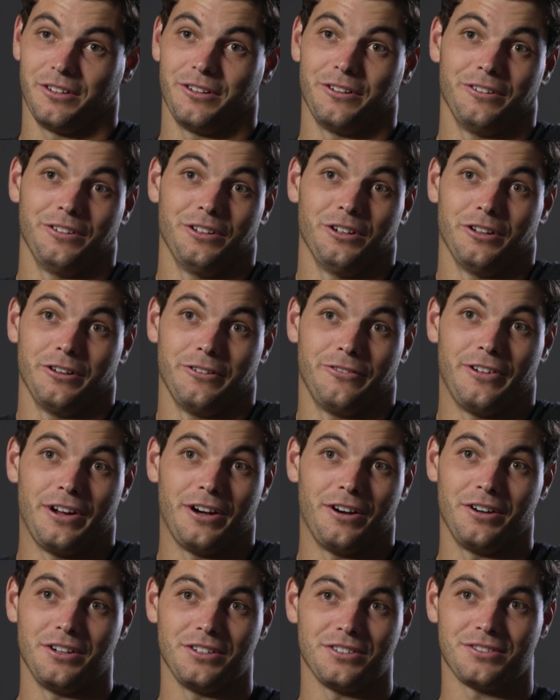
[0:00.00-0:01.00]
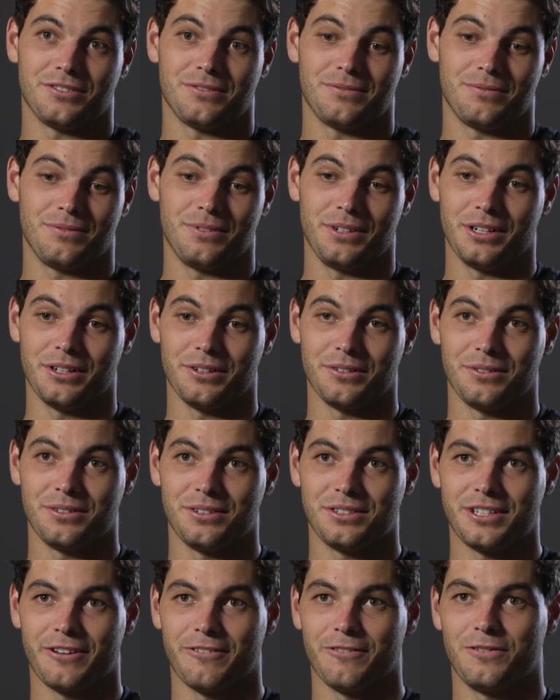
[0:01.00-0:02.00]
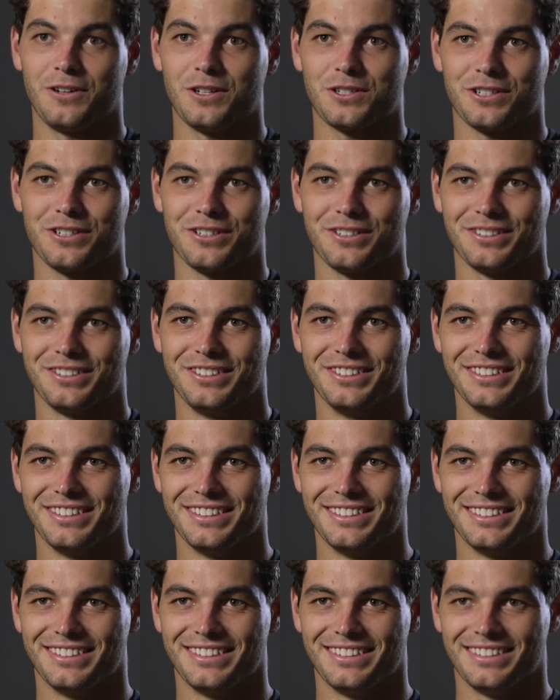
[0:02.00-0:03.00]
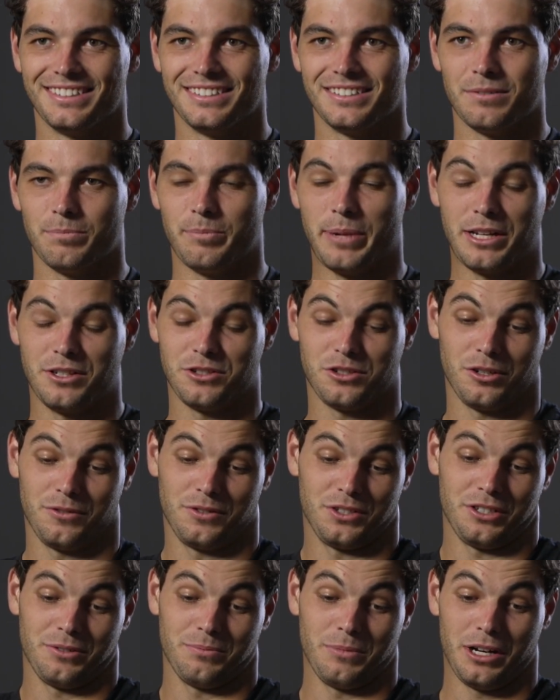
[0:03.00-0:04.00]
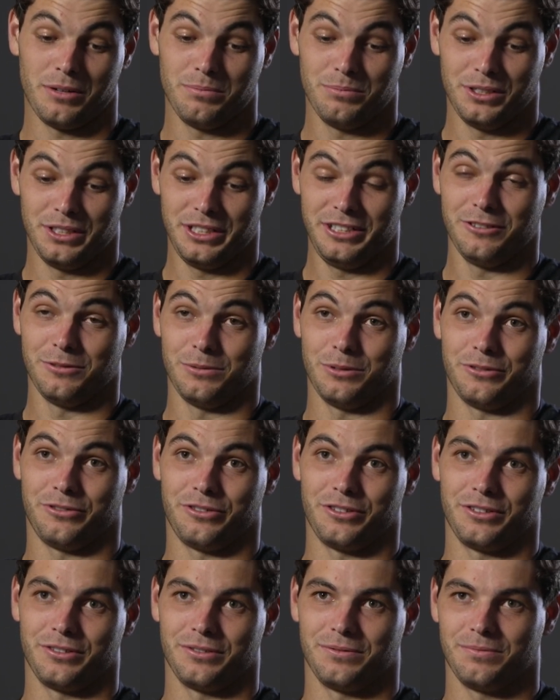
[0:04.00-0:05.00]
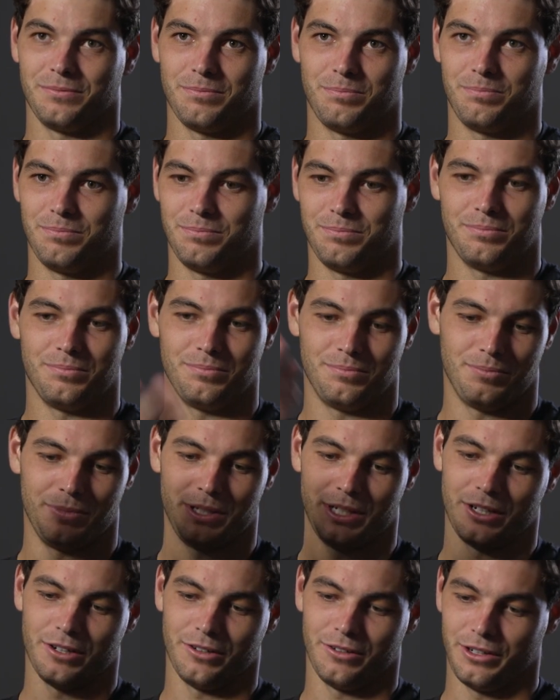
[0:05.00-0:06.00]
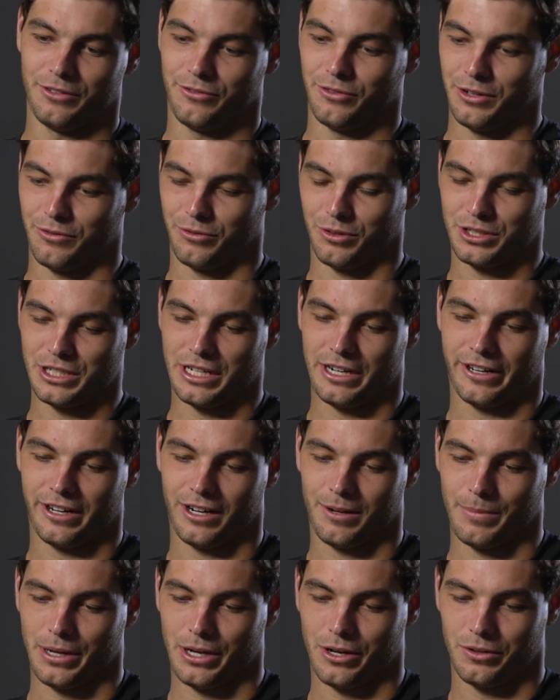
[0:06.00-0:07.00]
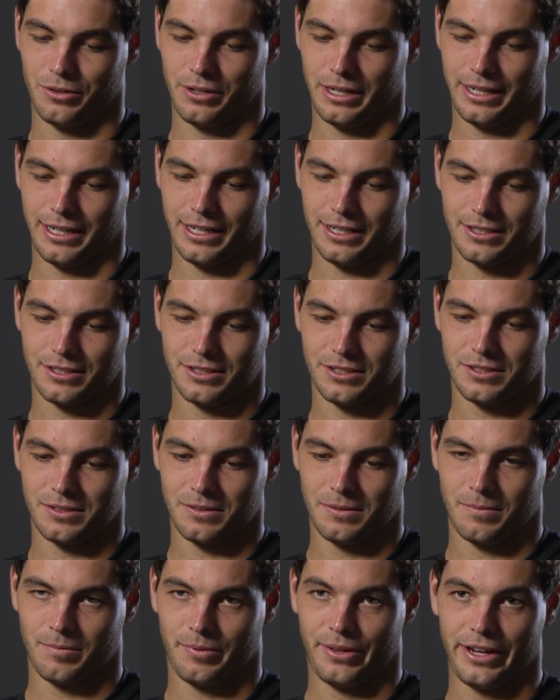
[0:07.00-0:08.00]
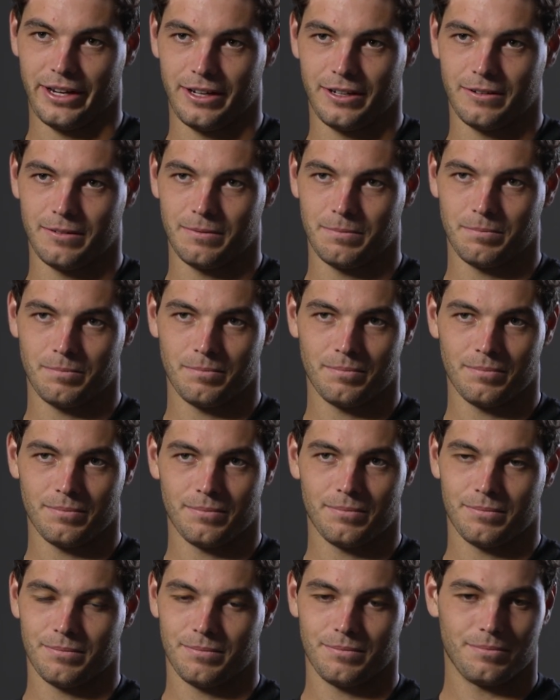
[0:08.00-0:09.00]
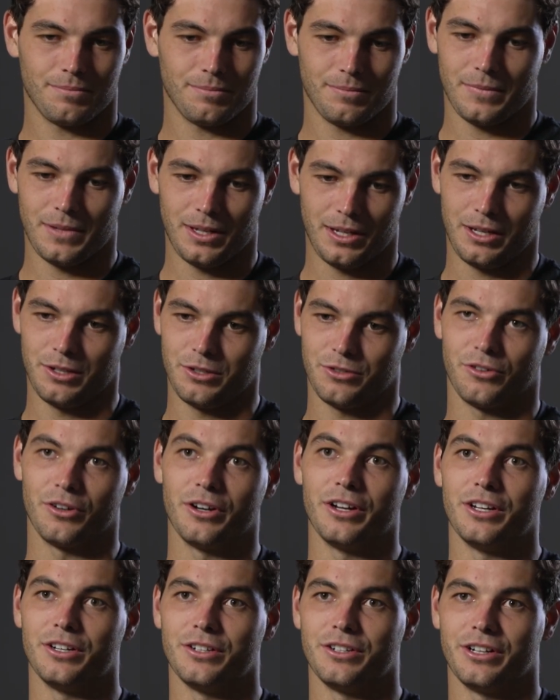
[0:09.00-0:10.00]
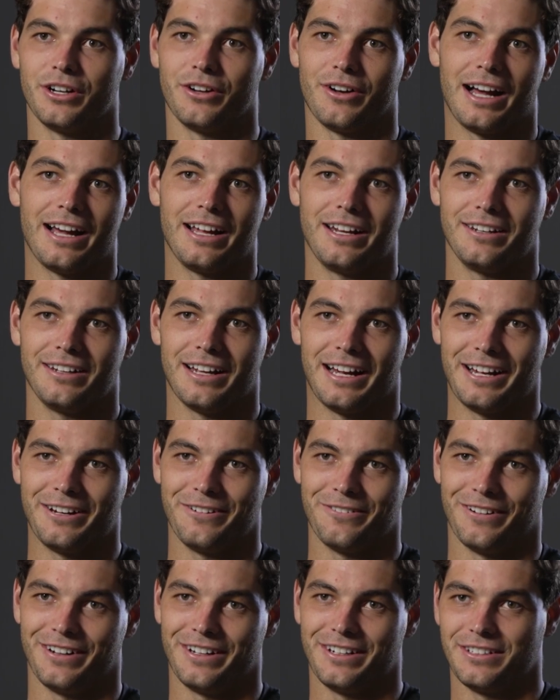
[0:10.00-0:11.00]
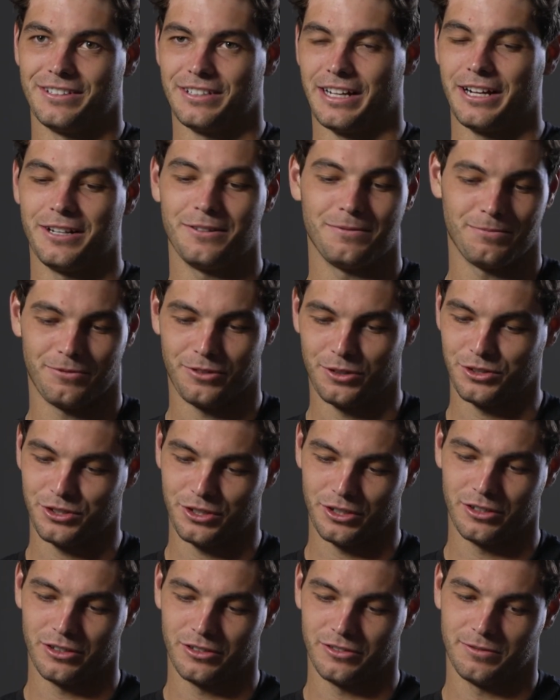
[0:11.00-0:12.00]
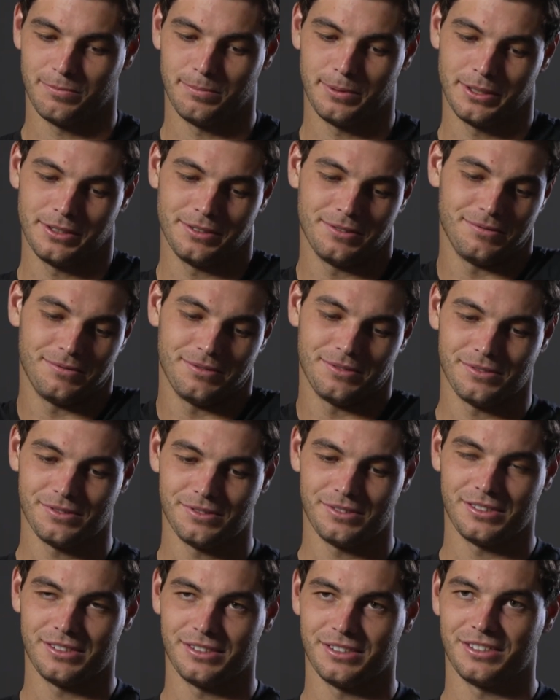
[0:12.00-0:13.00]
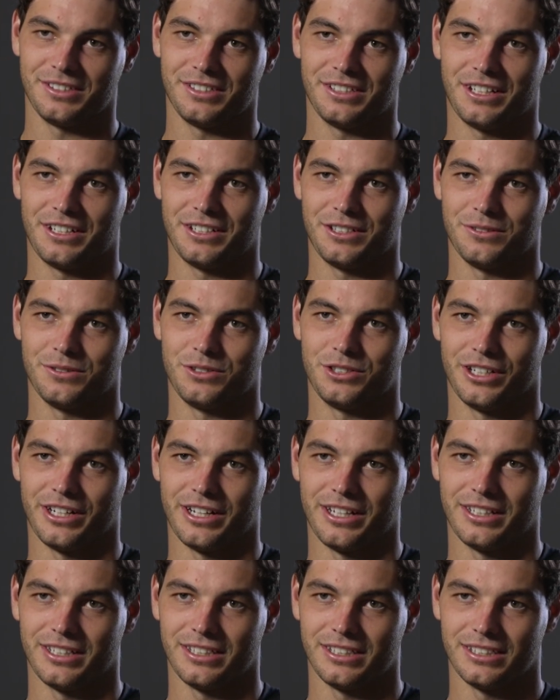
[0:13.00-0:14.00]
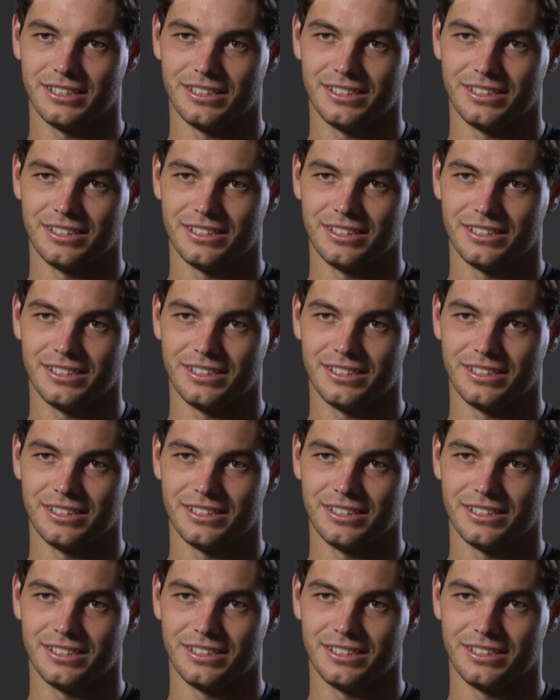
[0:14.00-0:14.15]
a little unfair. He's 7 feet tall. Ben's serve is unbelievable for, if we're talking about, I guess, like inch for inch, height for serve, but you gotta go with John, I think.